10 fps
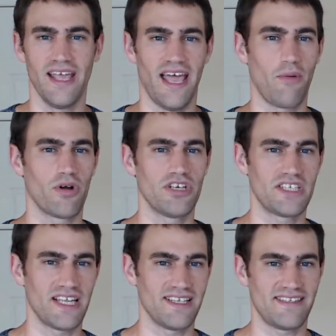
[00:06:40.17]
and we're just
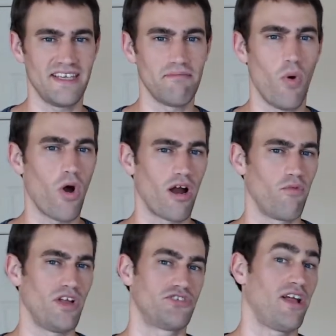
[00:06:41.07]
going to see more of
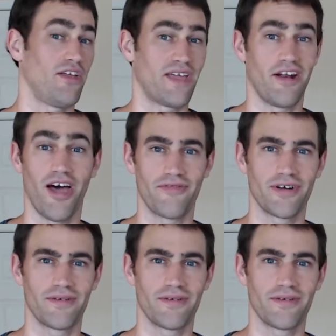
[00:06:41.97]
what Trello can offer.